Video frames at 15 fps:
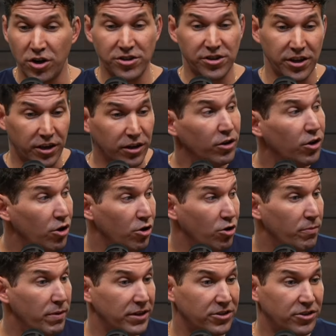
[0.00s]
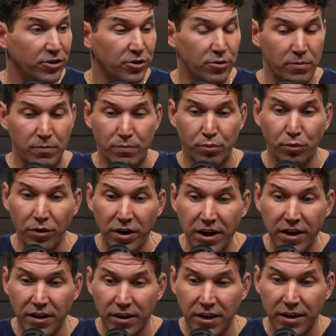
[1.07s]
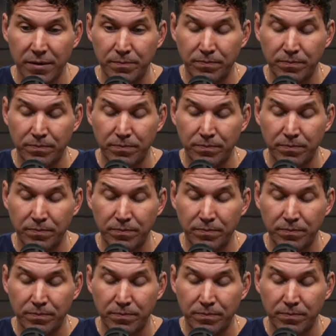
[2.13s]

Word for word: the globe, to bring them